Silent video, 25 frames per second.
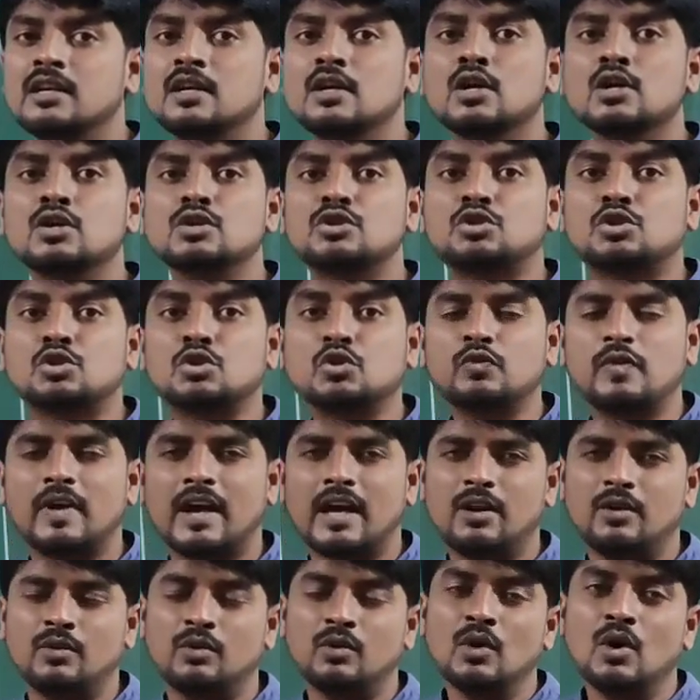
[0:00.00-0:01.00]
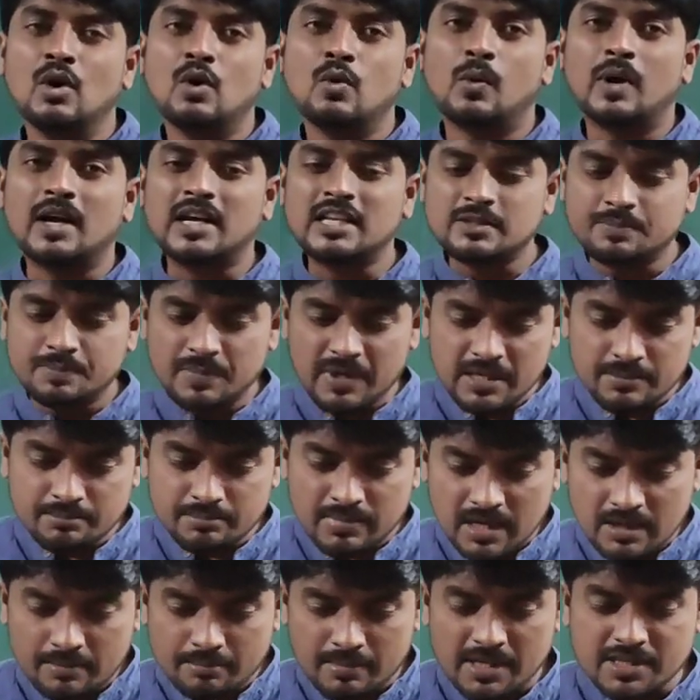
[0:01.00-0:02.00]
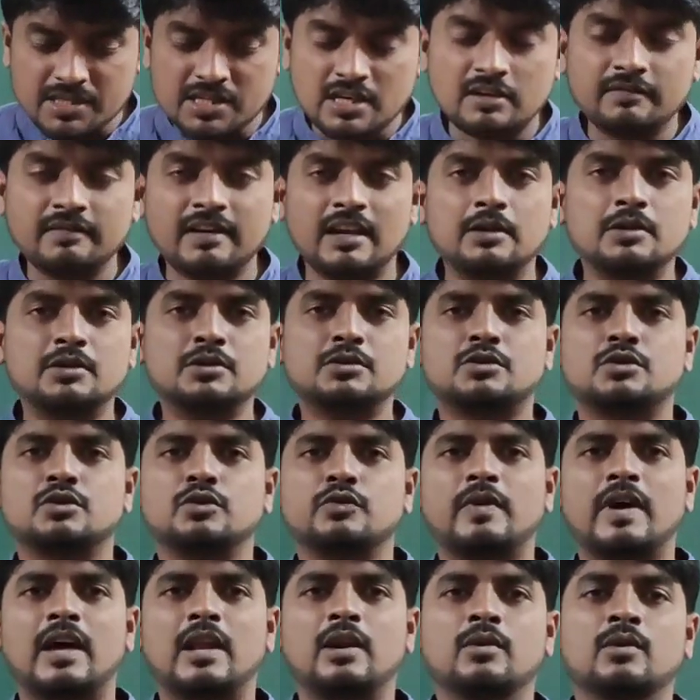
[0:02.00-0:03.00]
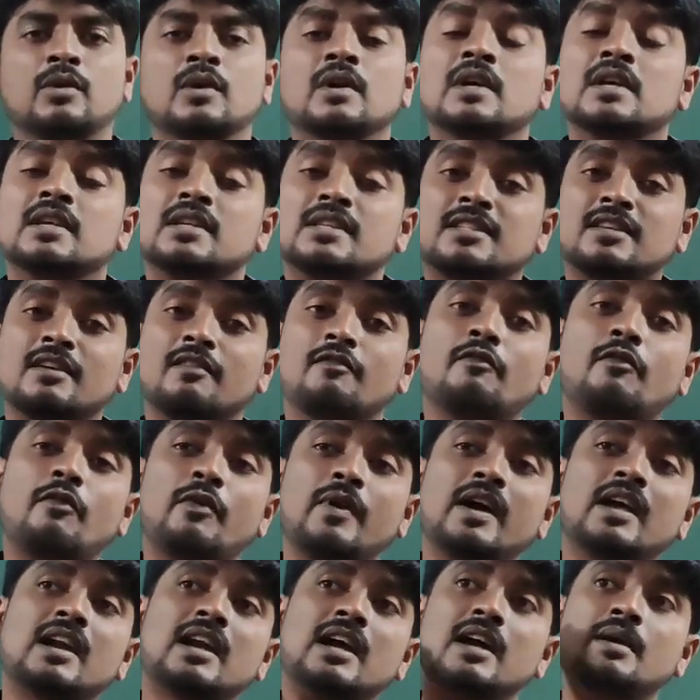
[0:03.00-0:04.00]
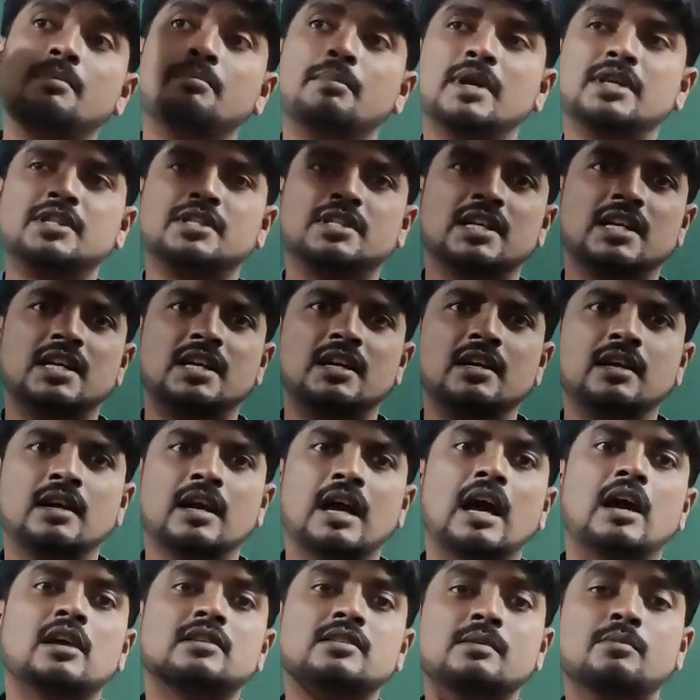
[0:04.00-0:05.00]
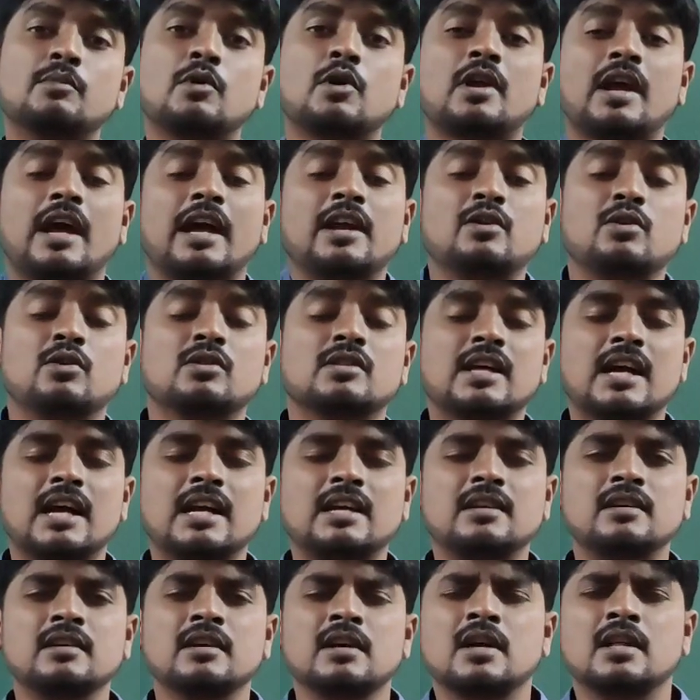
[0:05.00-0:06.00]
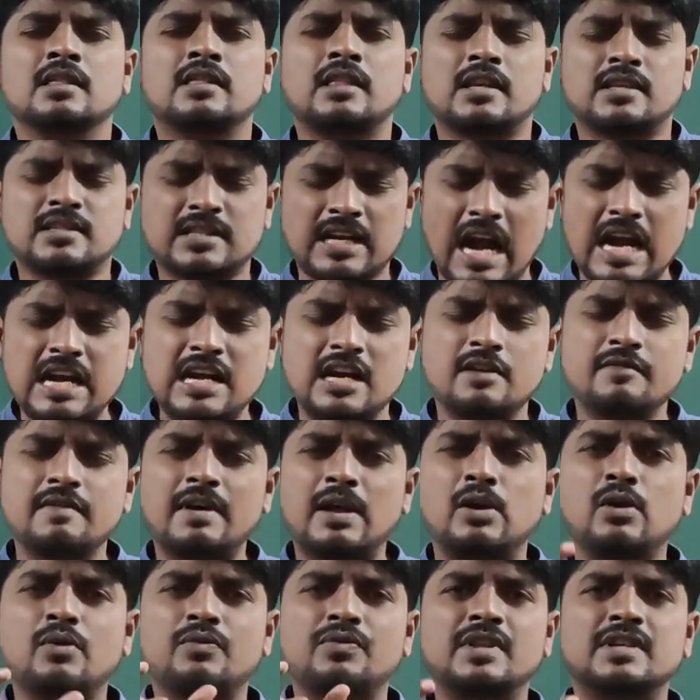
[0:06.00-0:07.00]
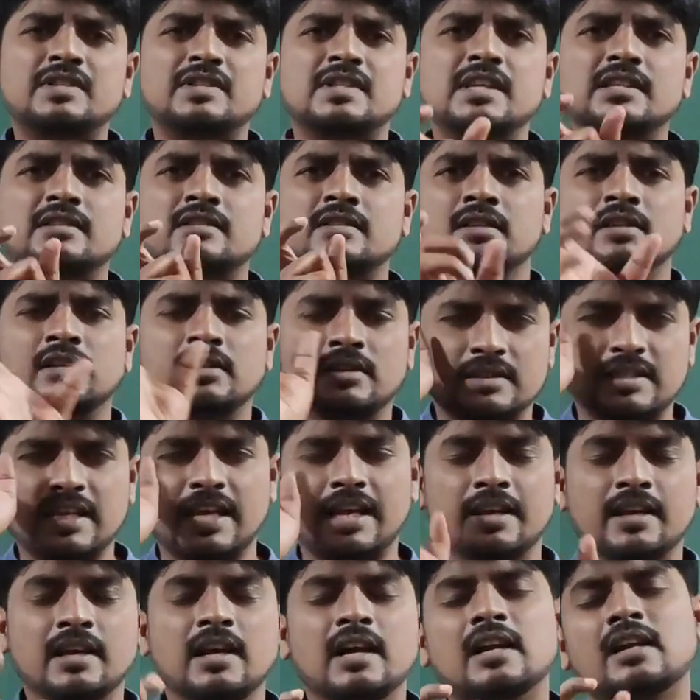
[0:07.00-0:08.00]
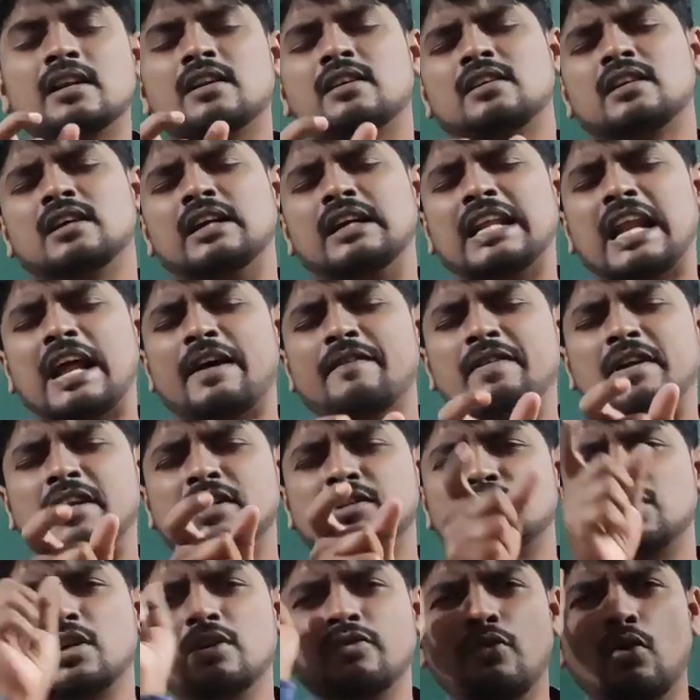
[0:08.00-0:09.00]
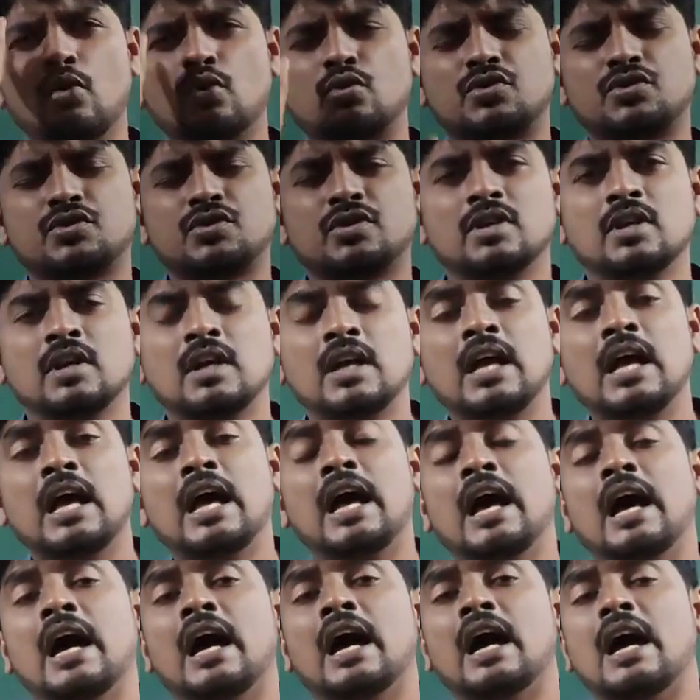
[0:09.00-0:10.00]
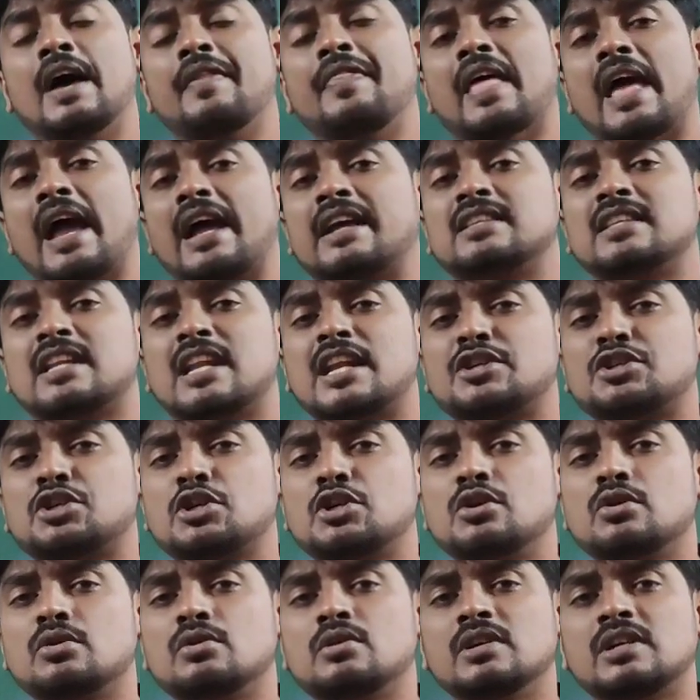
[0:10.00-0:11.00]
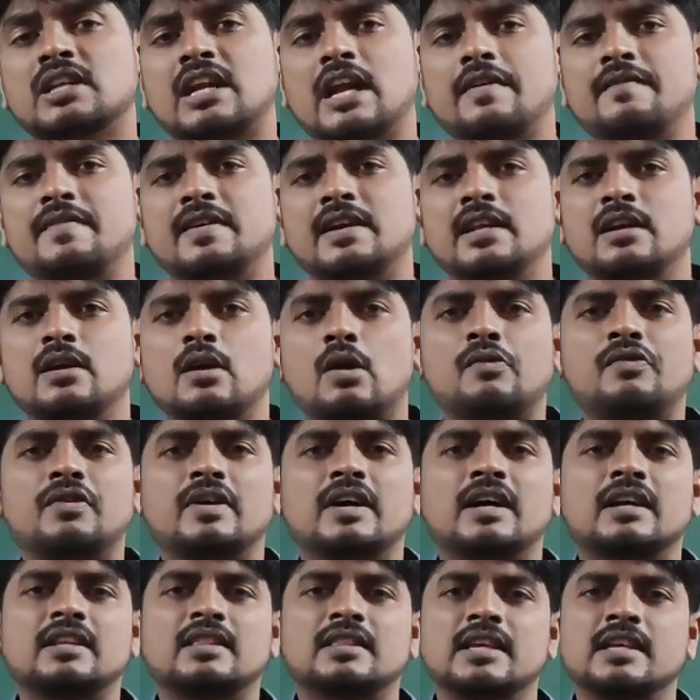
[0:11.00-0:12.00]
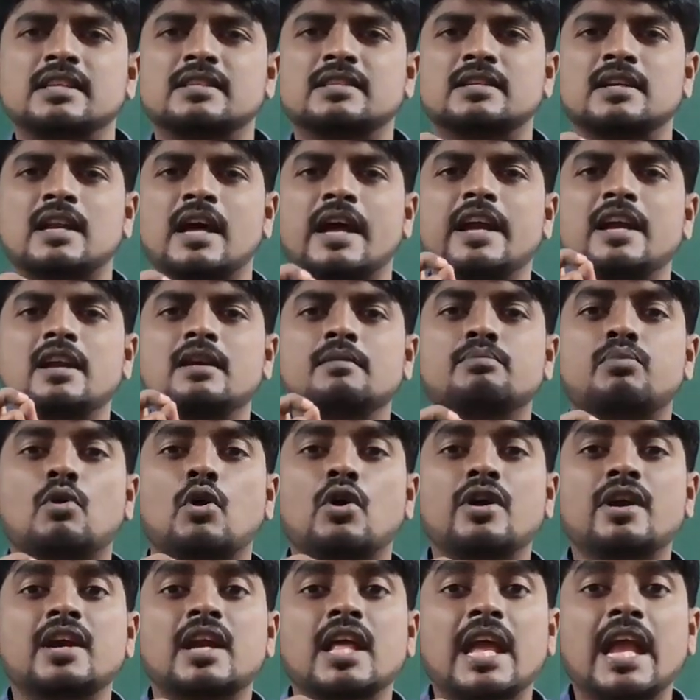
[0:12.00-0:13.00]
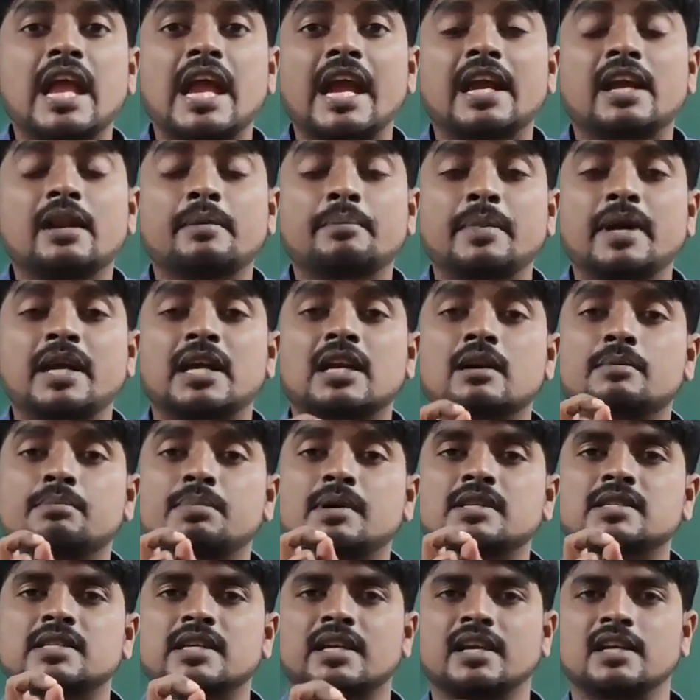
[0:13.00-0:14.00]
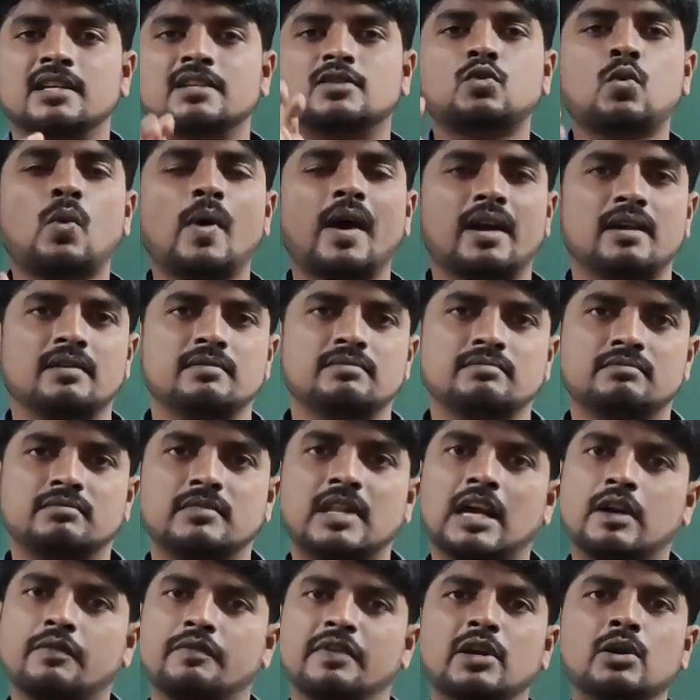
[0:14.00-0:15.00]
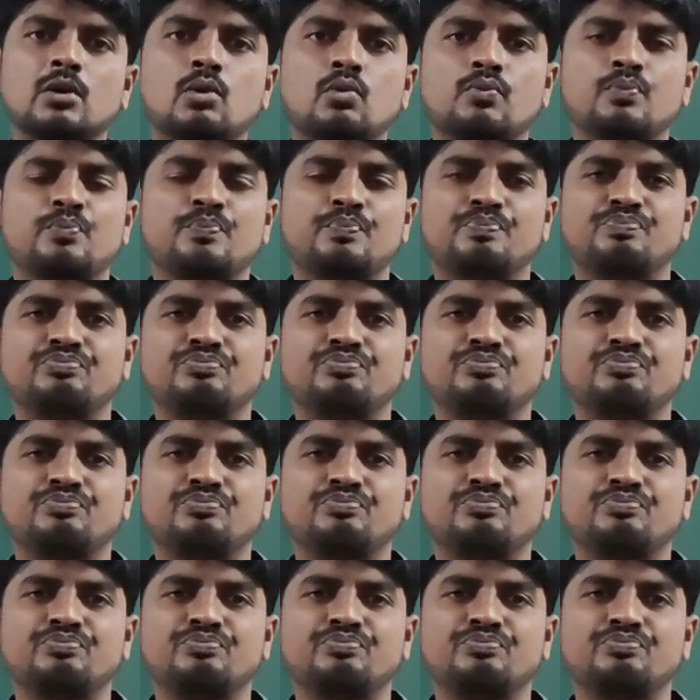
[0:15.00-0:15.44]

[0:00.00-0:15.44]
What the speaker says: the true value. What is meant by measured value and true value? Somewhere I measured, or somewhere I know that the standard value of this is, say, gravitational force. The acceleration due to gravity of Earth is 9.8 meter per second square. That we know.